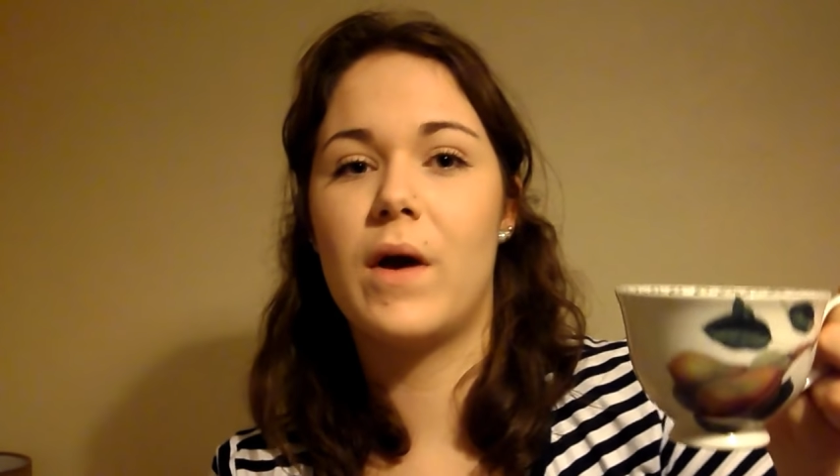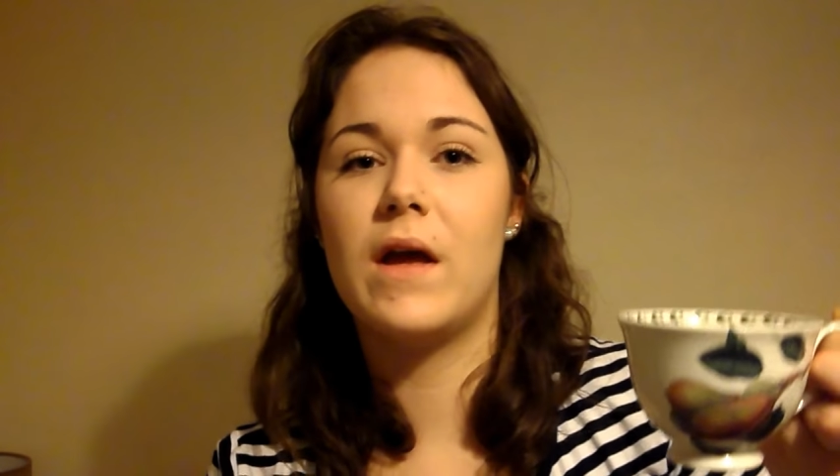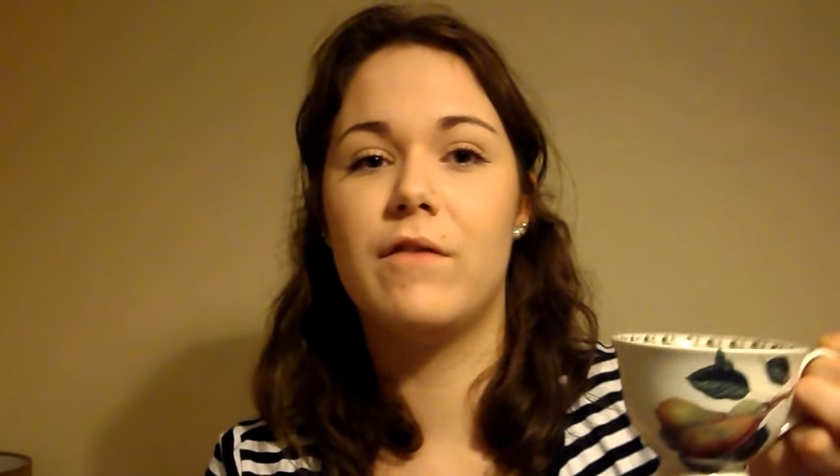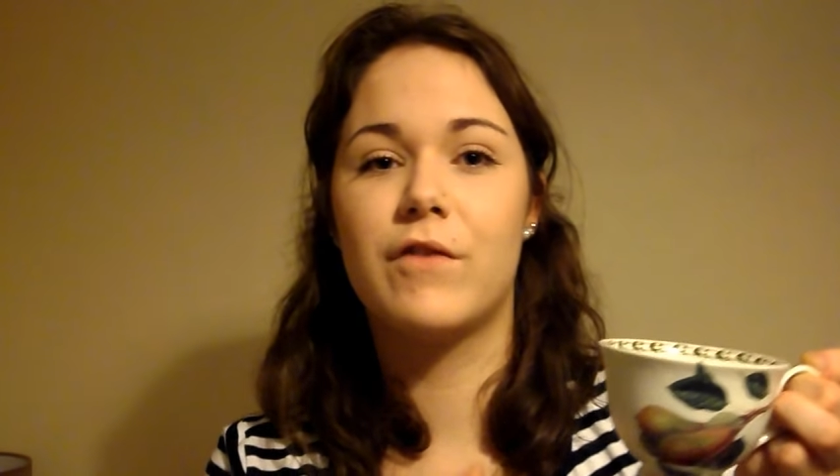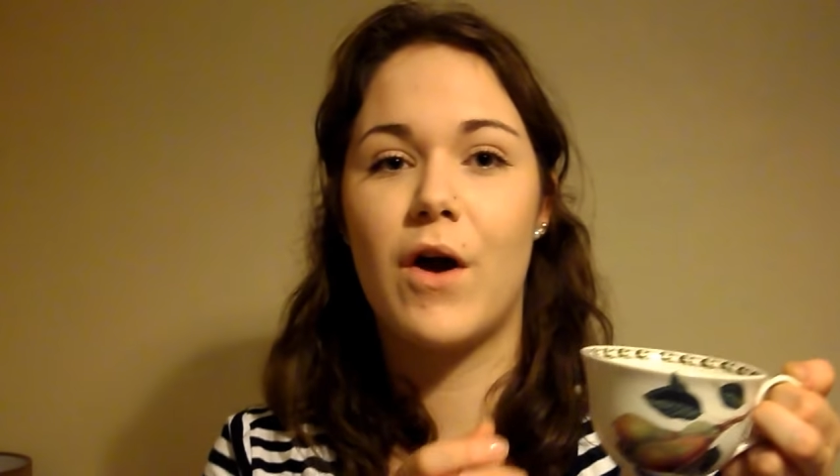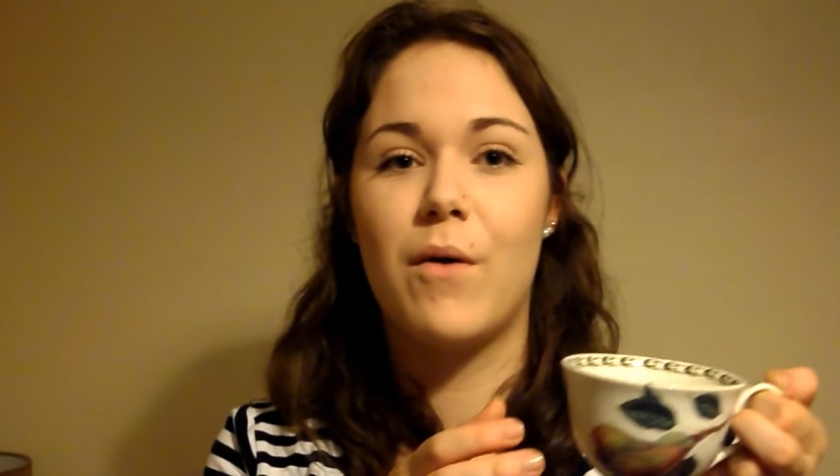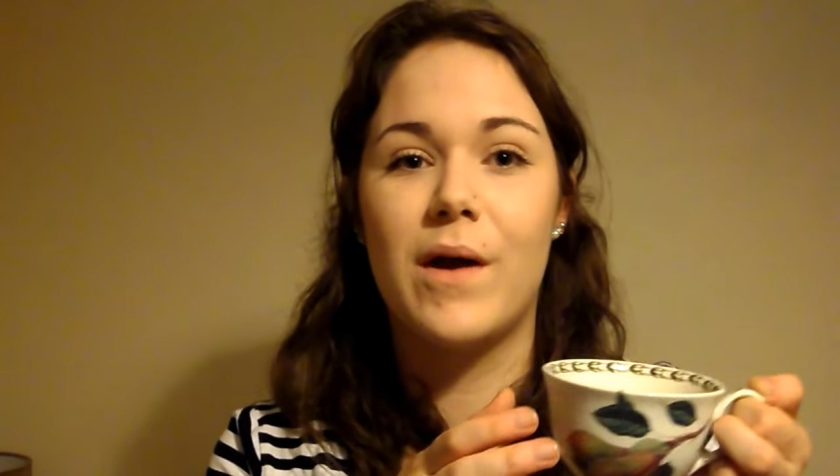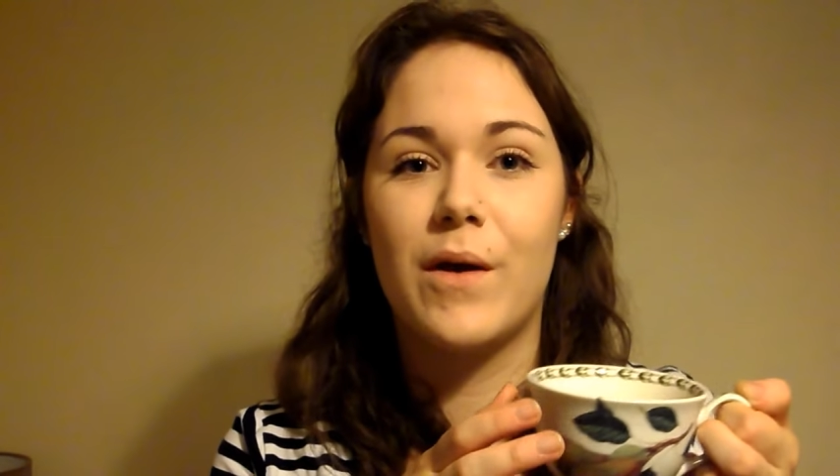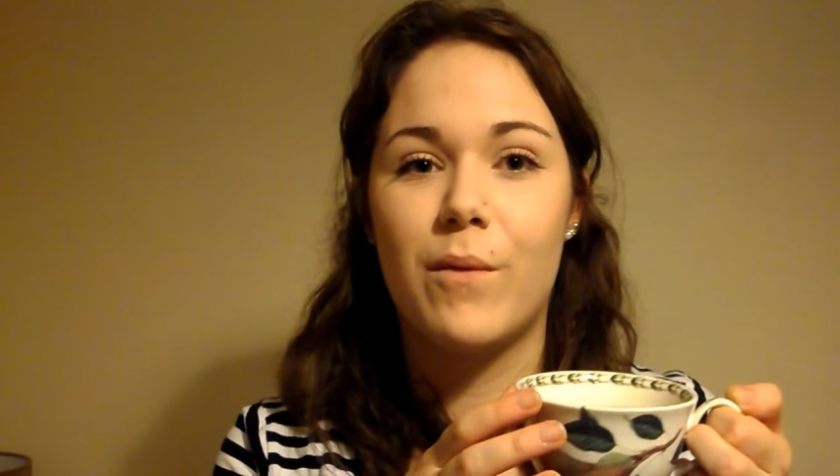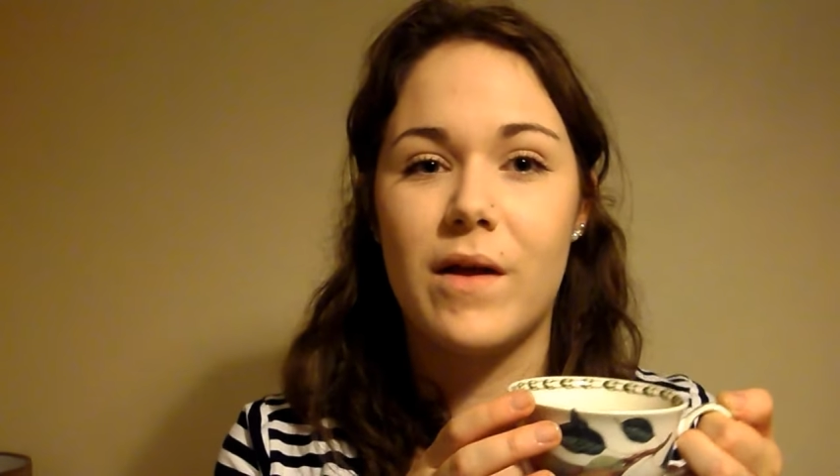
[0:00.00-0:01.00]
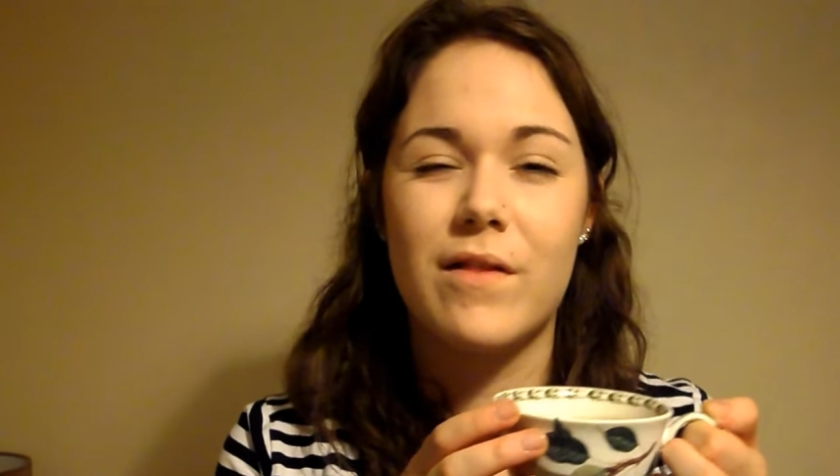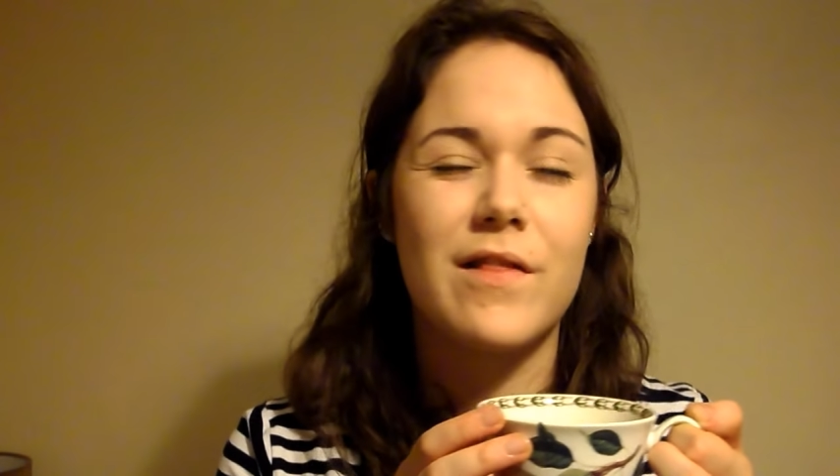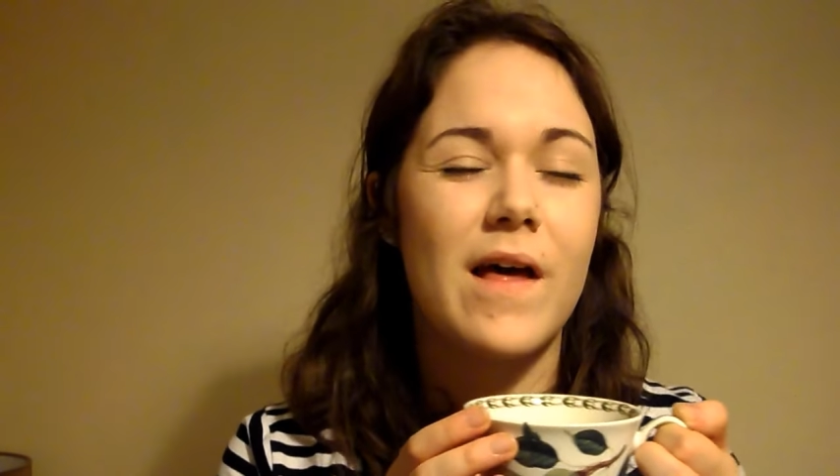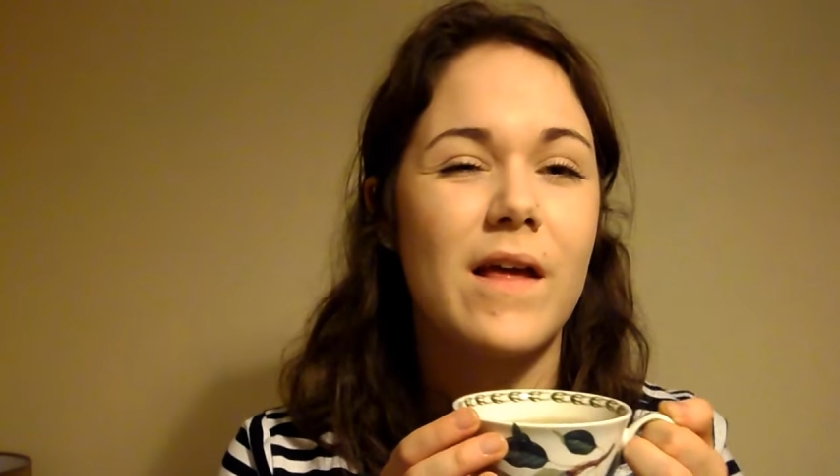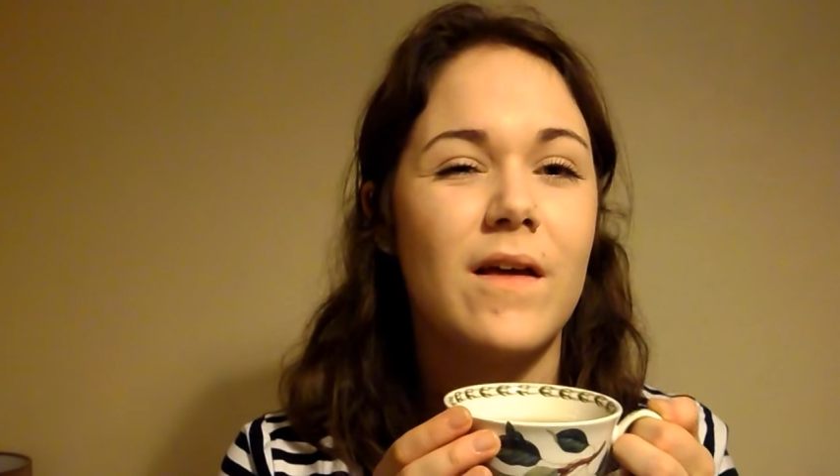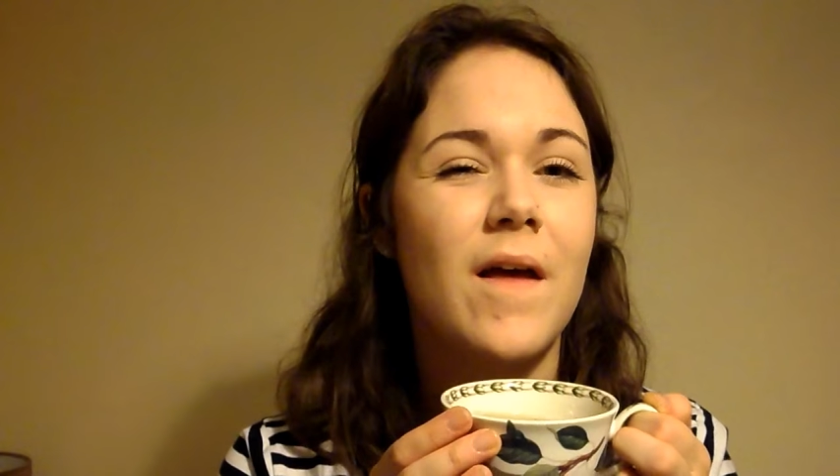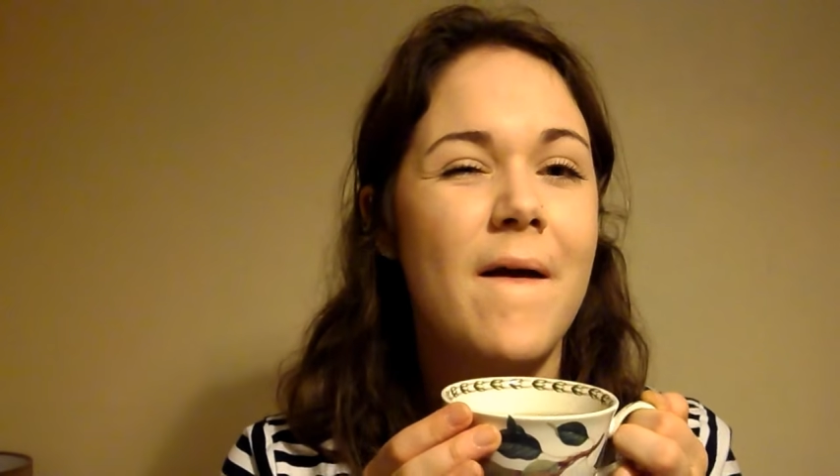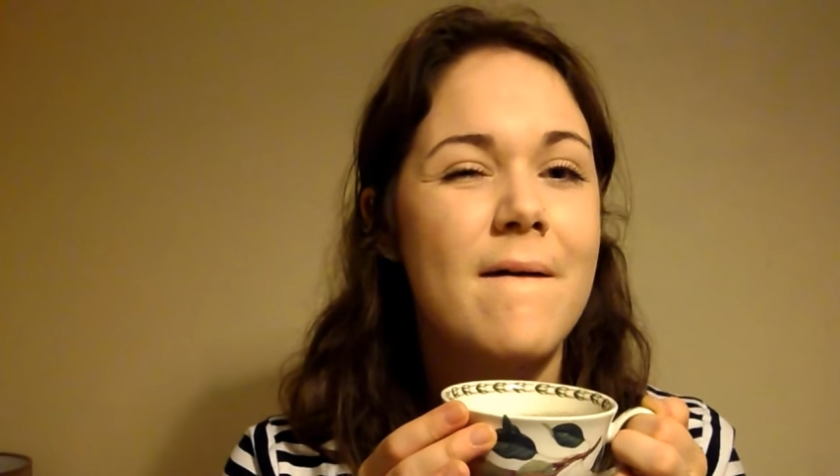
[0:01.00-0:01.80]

wave going with like